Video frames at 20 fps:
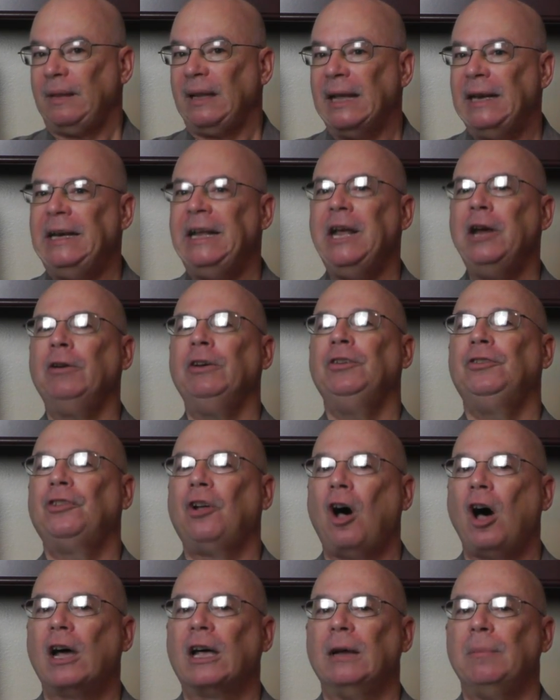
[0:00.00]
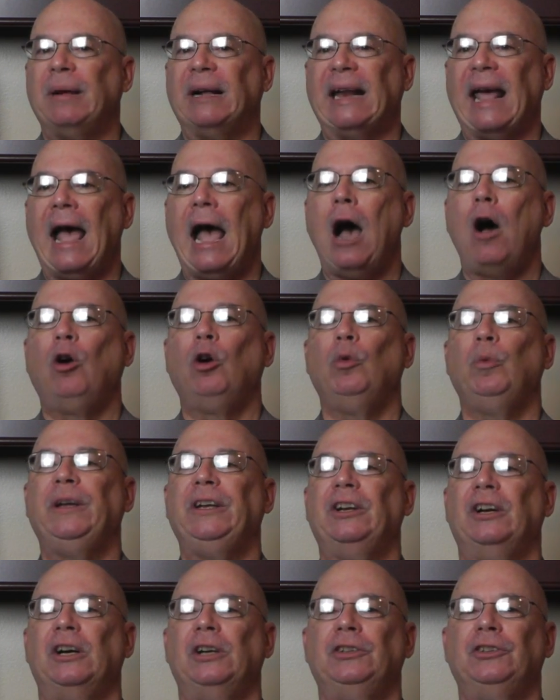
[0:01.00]
And here he's talking about how are
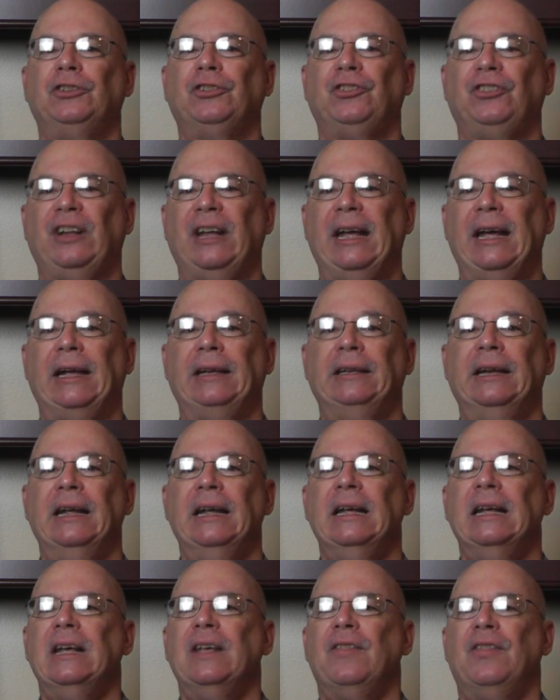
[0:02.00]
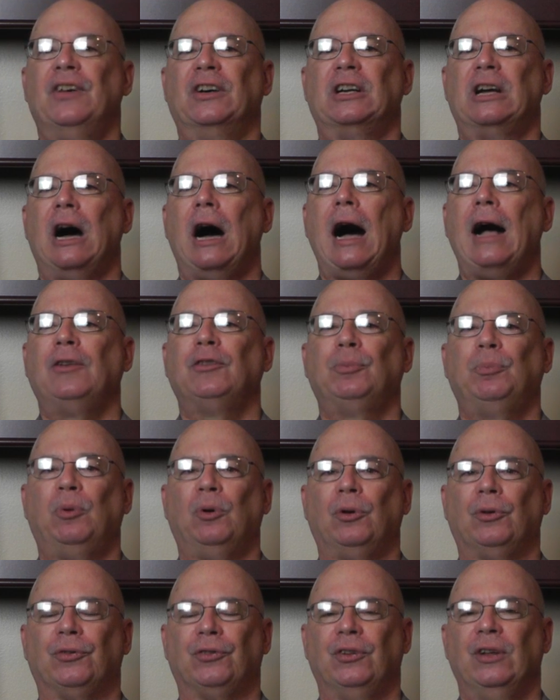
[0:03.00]
we to understand the
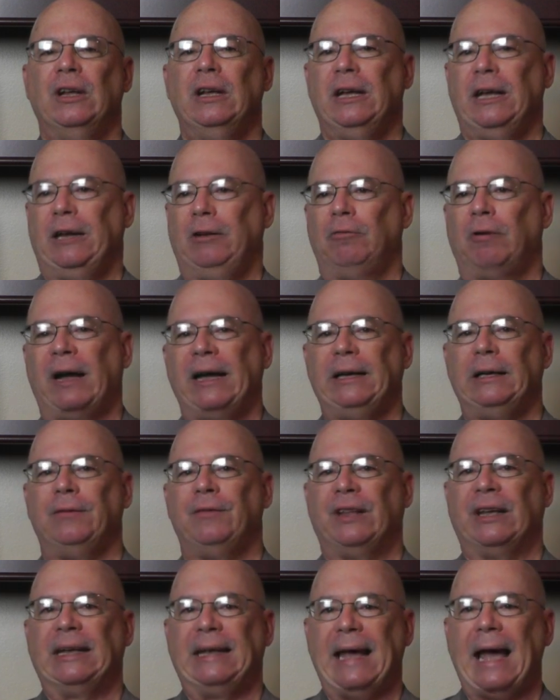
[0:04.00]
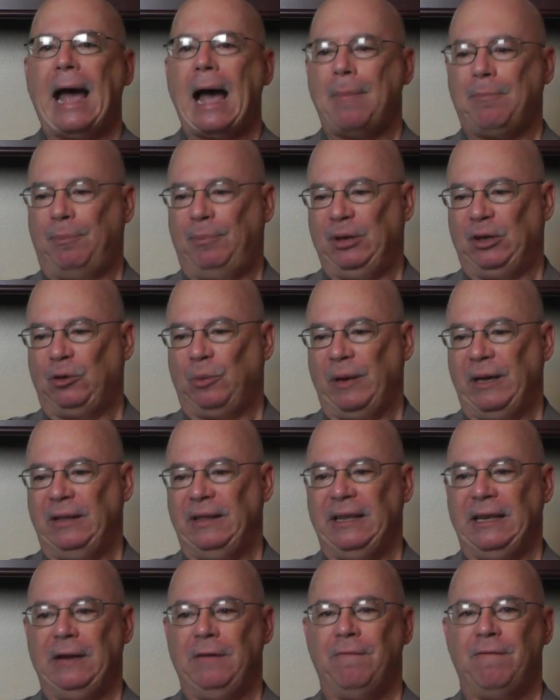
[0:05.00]
gospels in light of the gap
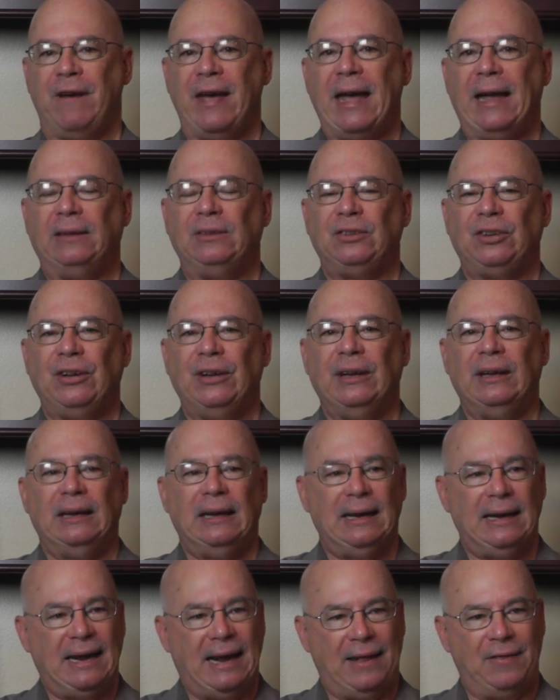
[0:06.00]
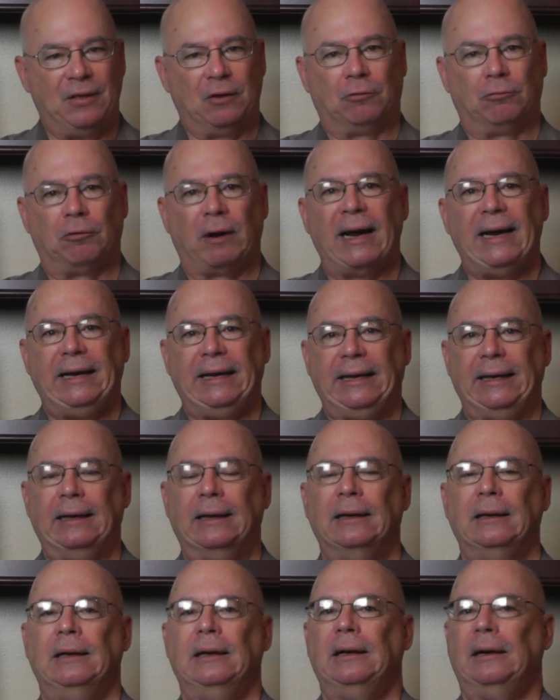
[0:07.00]
between the event and the writing
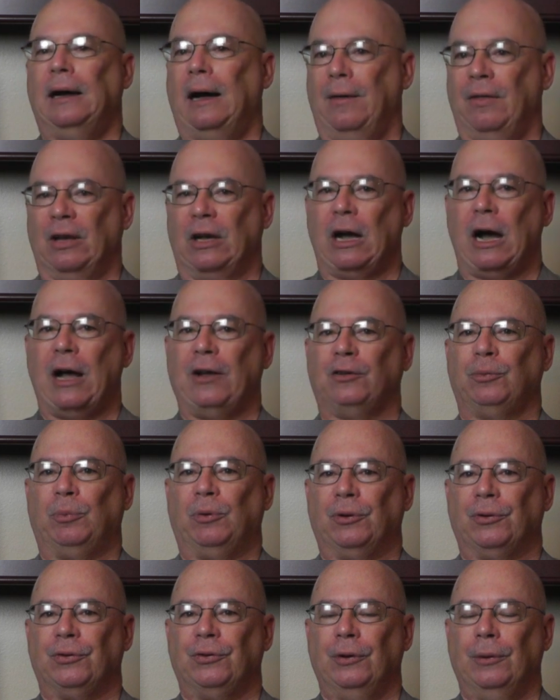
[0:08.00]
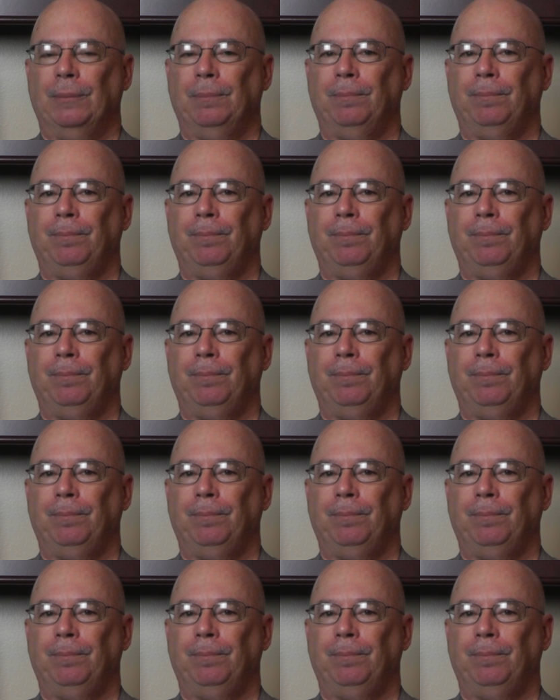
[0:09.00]
of the gospels.